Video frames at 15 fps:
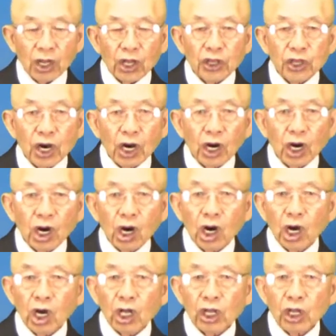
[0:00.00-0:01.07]
the
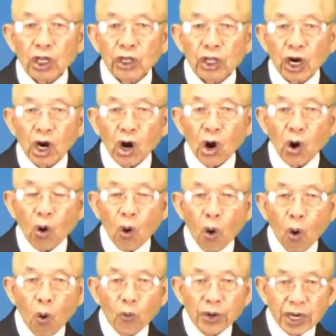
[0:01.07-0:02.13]
the old